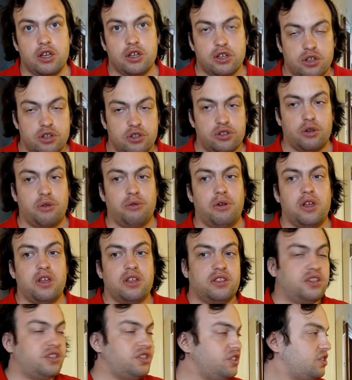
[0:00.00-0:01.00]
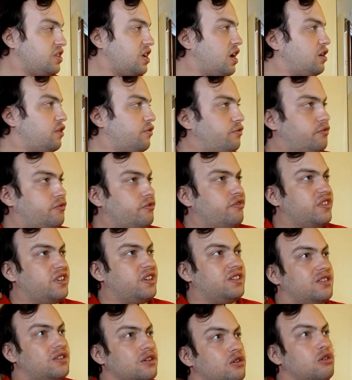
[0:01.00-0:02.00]
So this is kind of
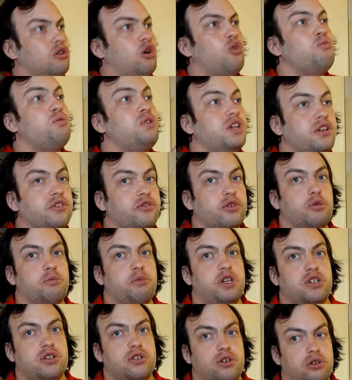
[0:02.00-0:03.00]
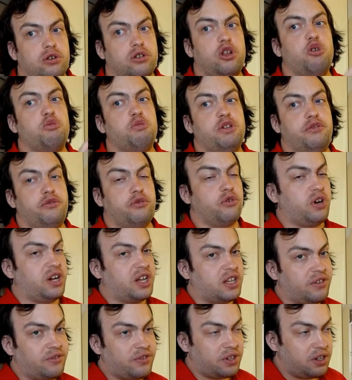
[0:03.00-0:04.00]
the global information, or global for a
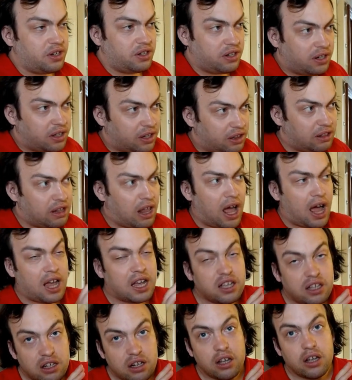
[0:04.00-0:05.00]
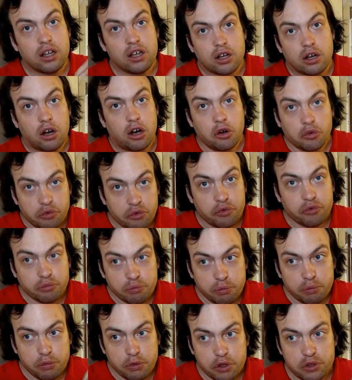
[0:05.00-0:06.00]
given line of
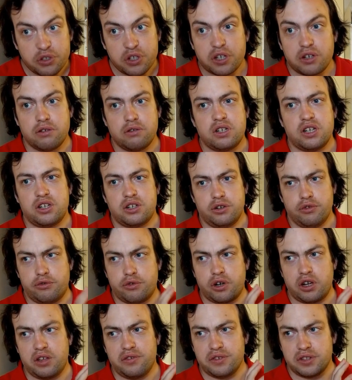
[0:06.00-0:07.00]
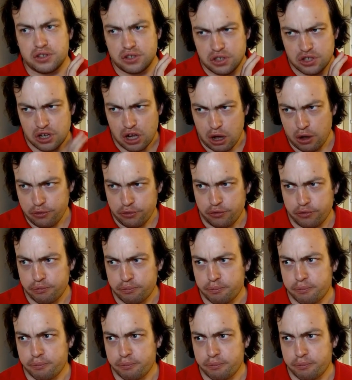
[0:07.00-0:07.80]
music notation, for a given staff.